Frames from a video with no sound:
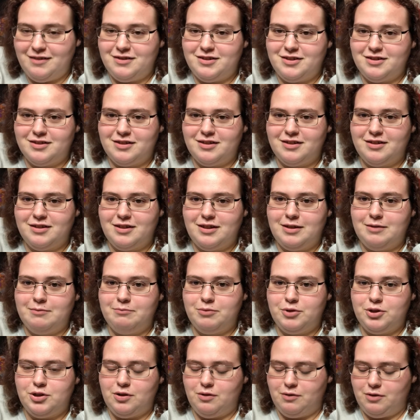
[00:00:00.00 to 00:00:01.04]
It's just gonna
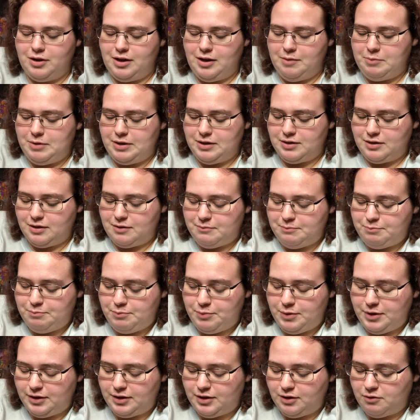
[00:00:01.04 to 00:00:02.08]
keep showing up and it's gonna
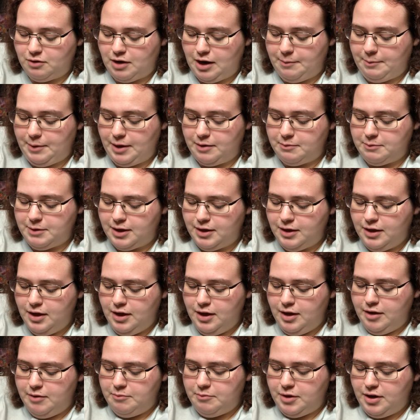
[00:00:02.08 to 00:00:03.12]
bug the crap out of me.
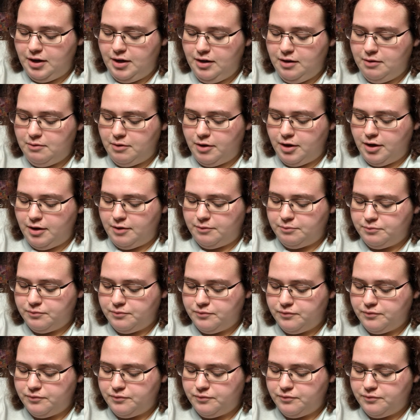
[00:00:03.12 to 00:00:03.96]
But anyway,